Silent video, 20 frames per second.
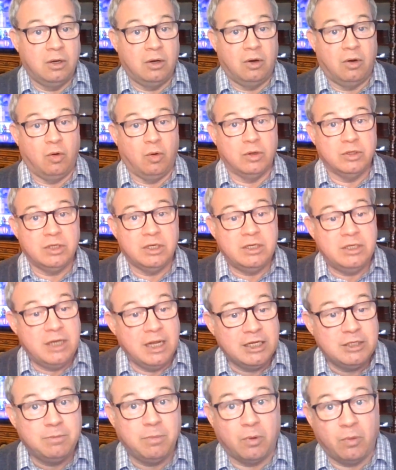or as a
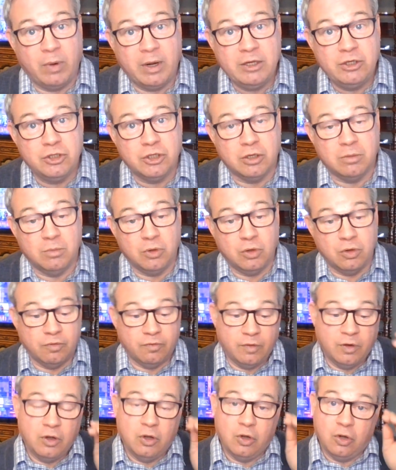desperation move
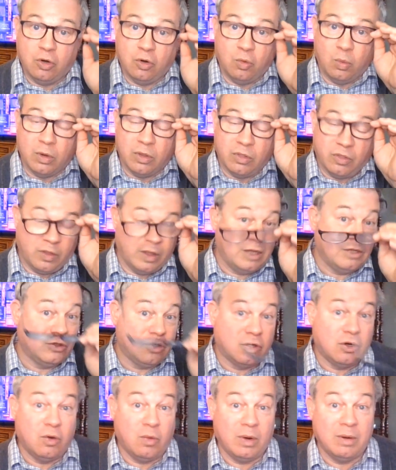when things are
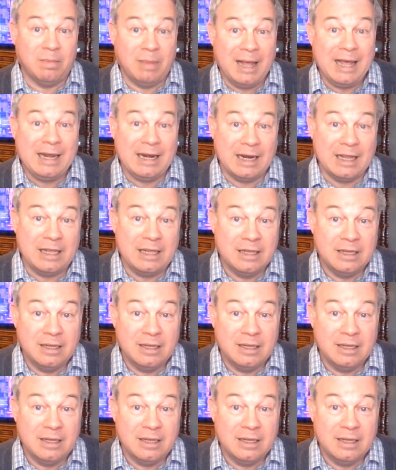going badly.